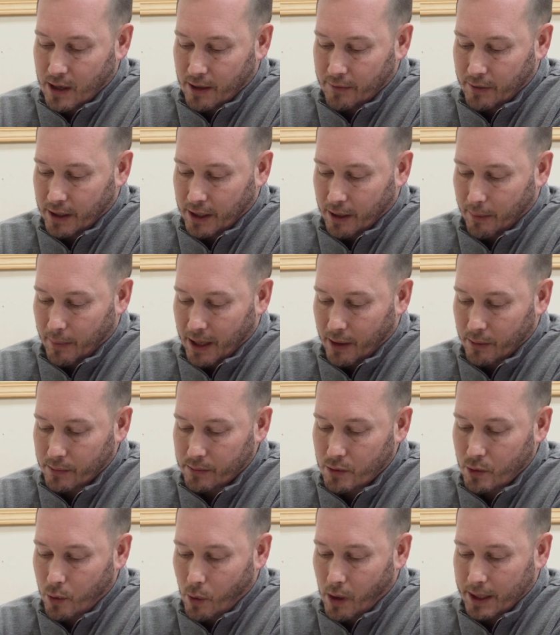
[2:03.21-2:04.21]
covering
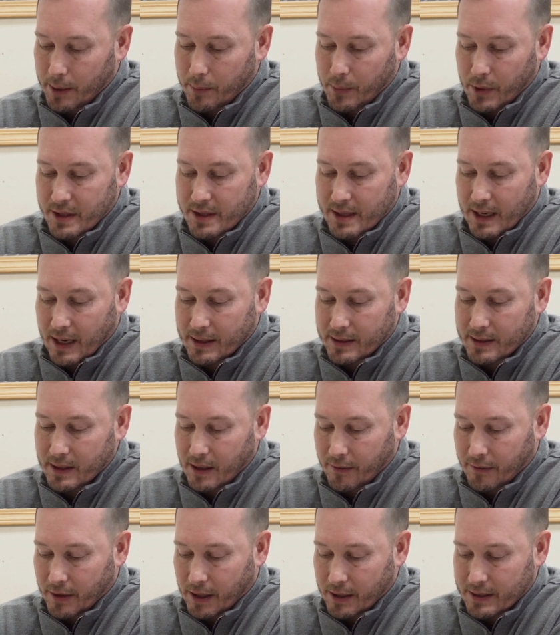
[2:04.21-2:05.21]
about 20%
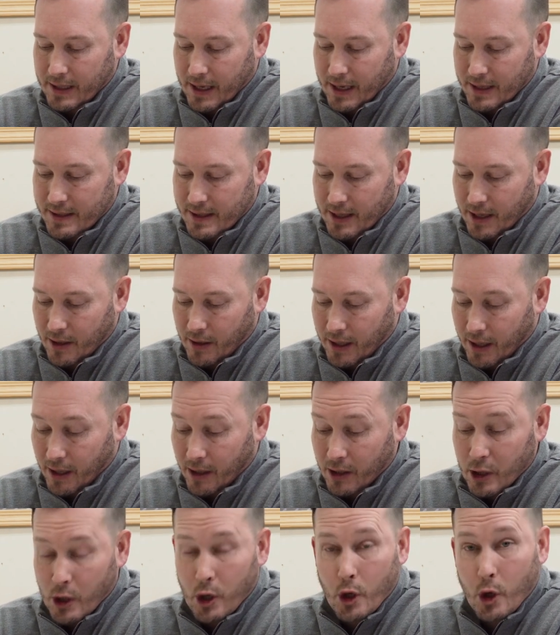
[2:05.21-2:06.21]
of our test area,
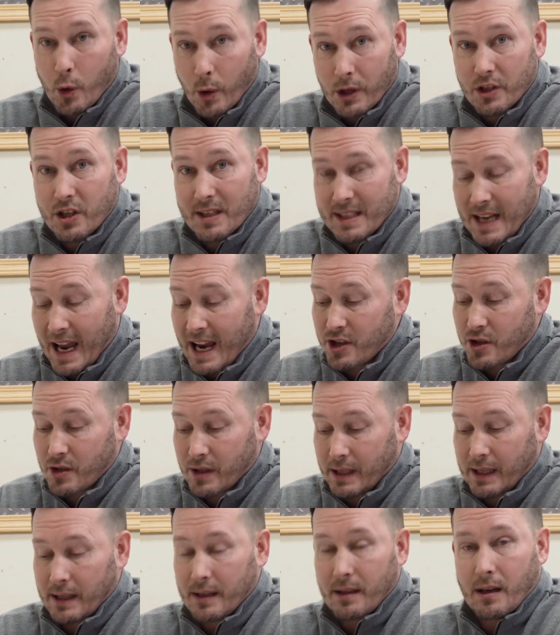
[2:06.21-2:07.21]
which is
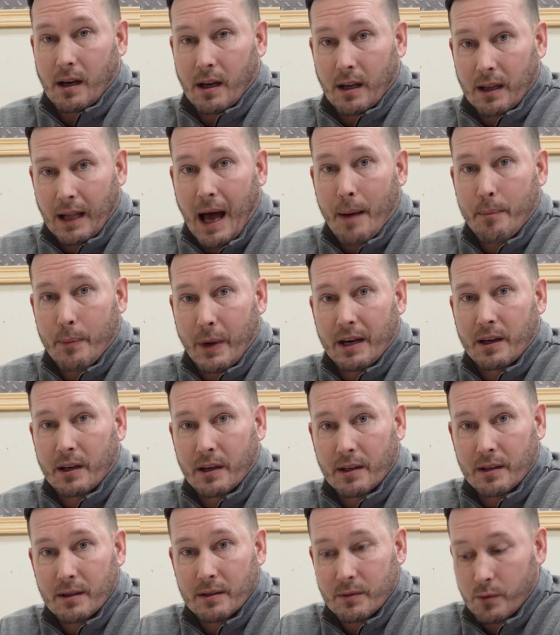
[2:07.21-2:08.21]
actually a lot
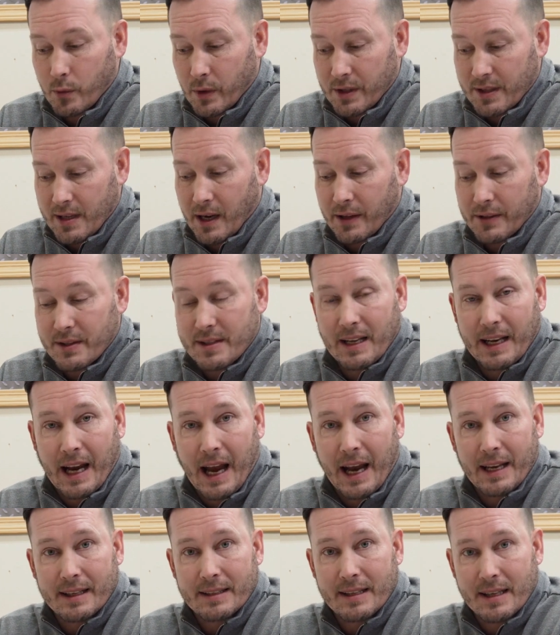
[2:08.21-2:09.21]
better results than
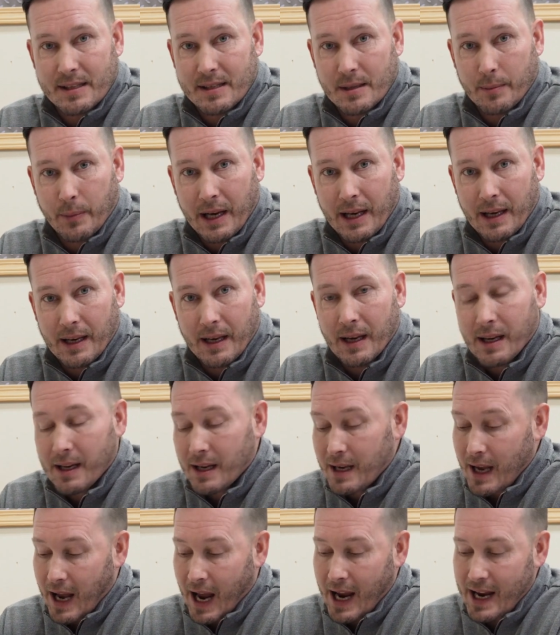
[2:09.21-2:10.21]
I anticipated.
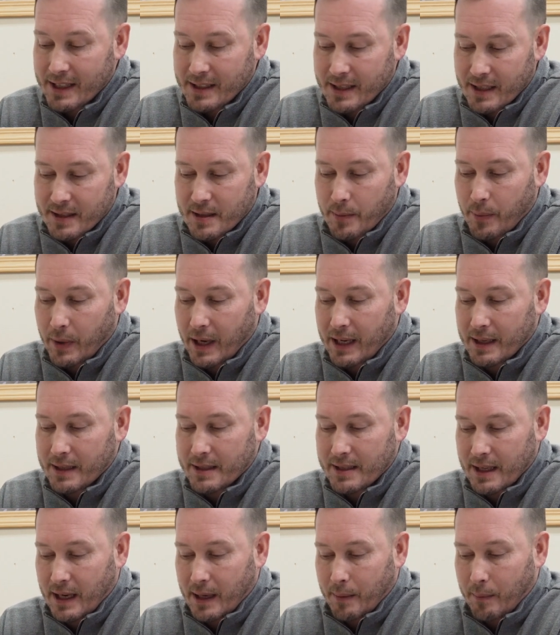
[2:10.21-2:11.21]
I anticipated
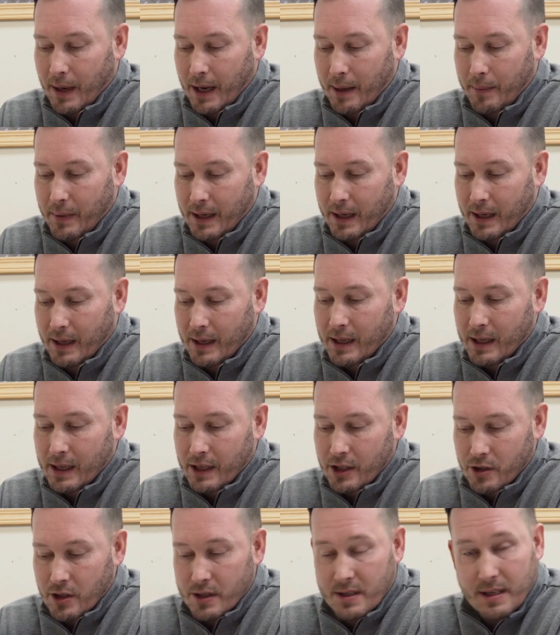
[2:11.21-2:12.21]
seeing maybe
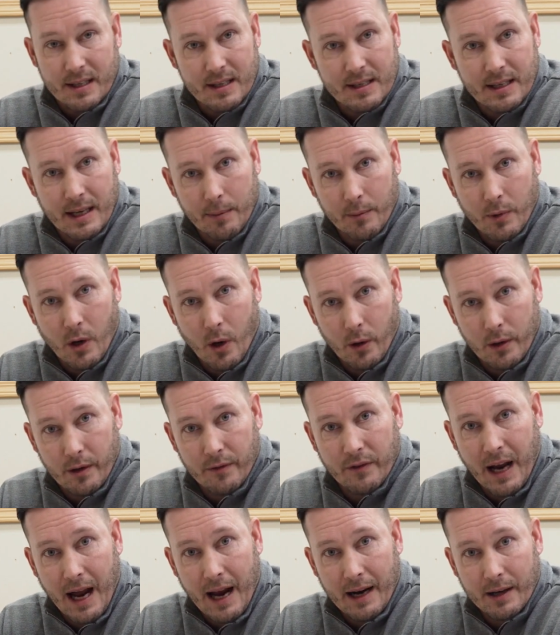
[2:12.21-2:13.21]
just a skim coat
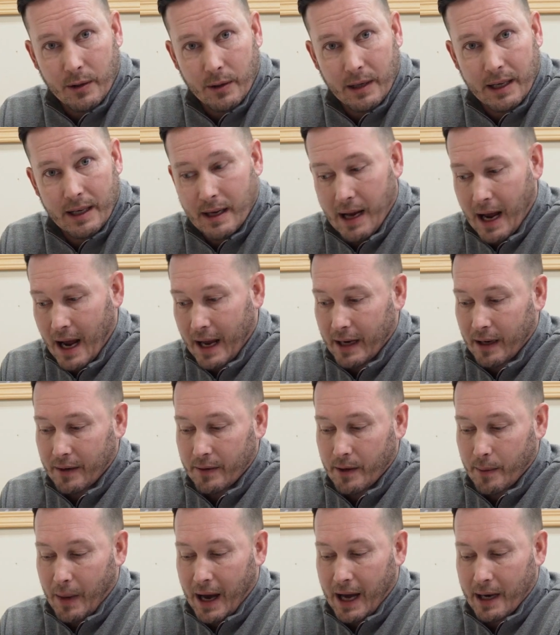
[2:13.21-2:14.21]
of concrete on
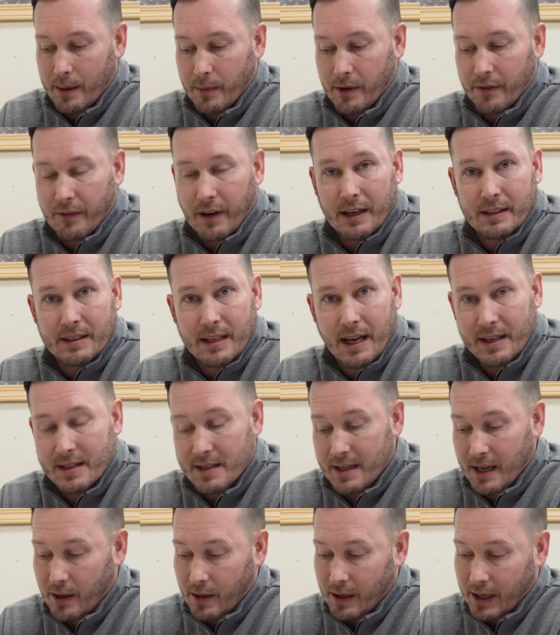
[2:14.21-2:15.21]
the bottom of our
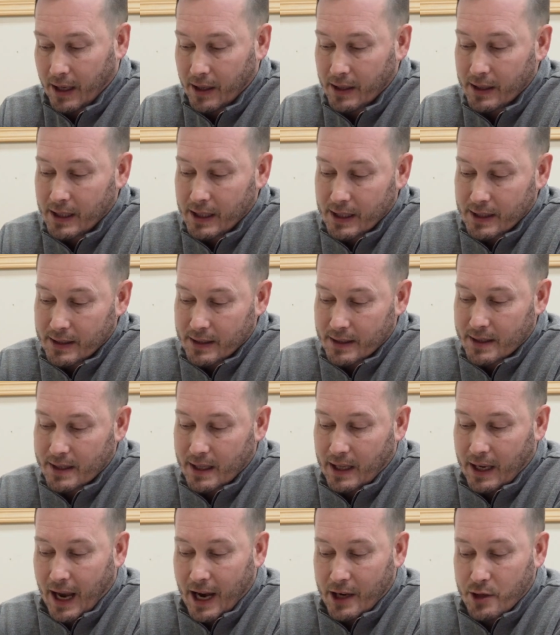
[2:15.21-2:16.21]
test area. To
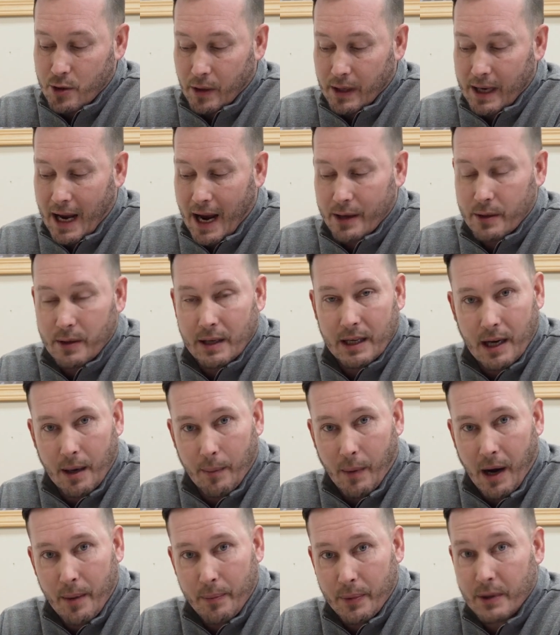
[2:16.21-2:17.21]
see actual concrete
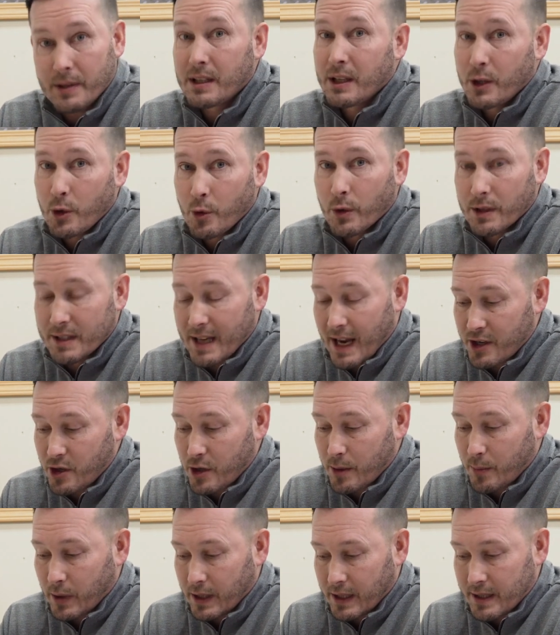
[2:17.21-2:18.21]
come up was
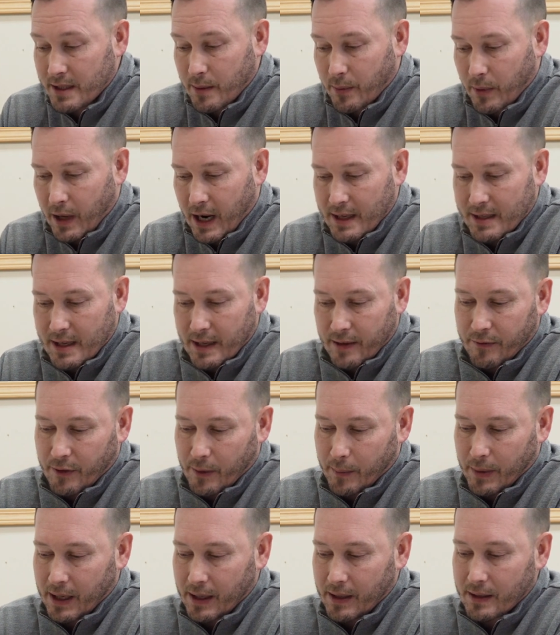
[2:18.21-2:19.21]
actually pretty surprising
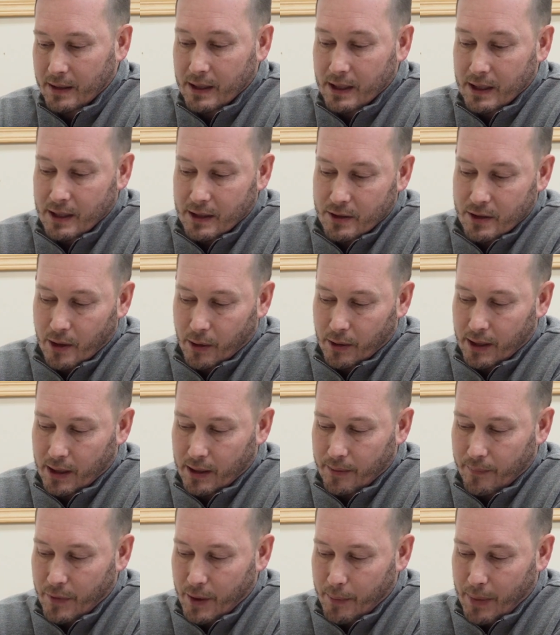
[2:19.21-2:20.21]
for me. So
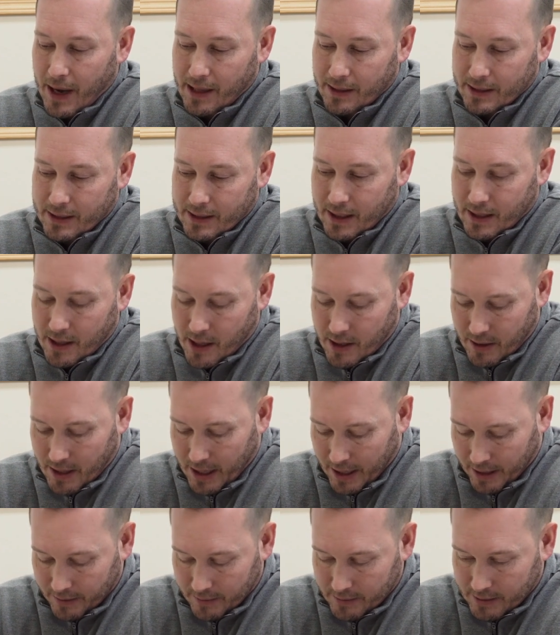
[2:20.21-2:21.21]
the poly did
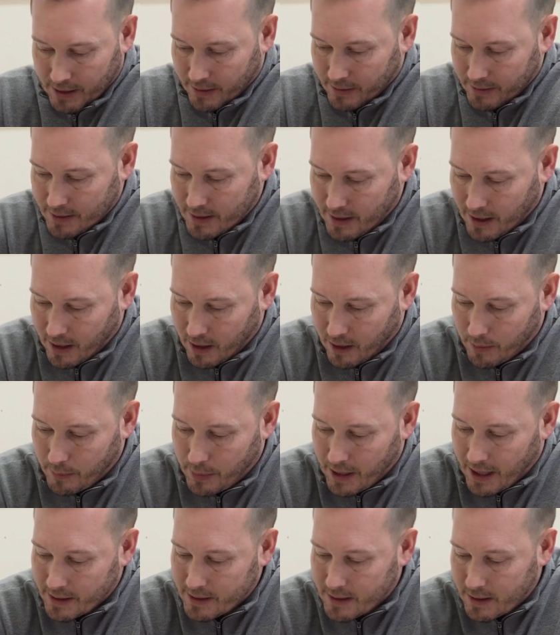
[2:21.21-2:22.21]
alright. Now let's see our
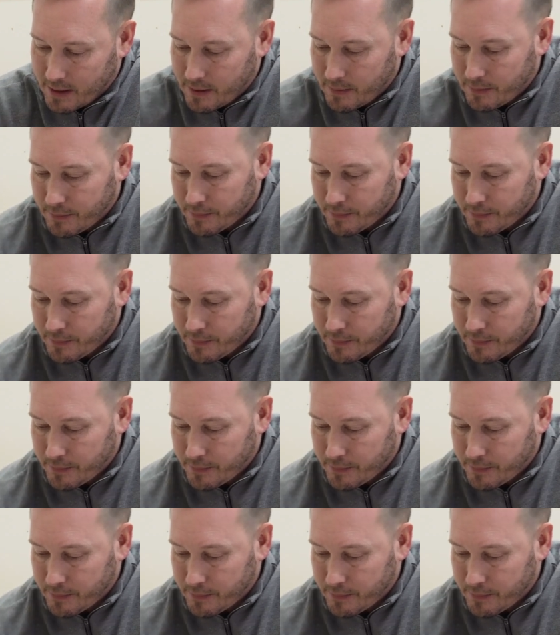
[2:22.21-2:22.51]
epoxy.